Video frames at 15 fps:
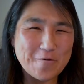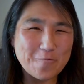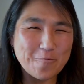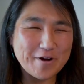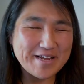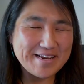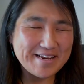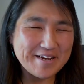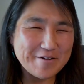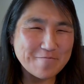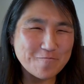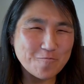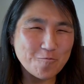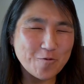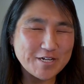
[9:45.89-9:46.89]
what um,
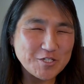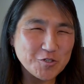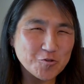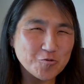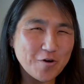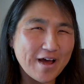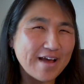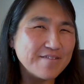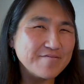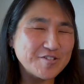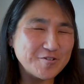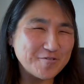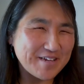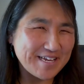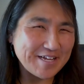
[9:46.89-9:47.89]
what drives
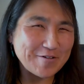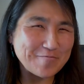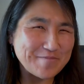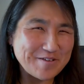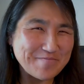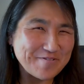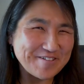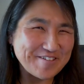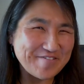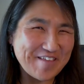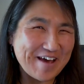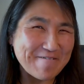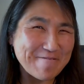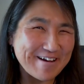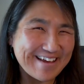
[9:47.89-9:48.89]
you to help people in
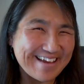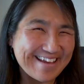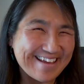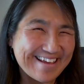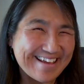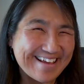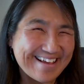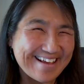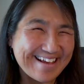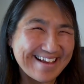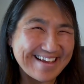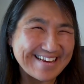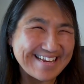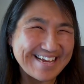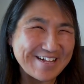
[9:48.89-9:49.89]
that way,
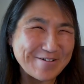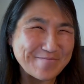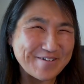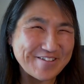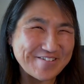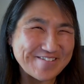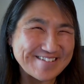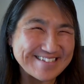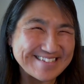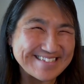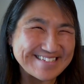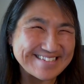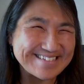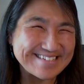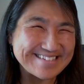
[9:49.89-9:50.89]
and to help others?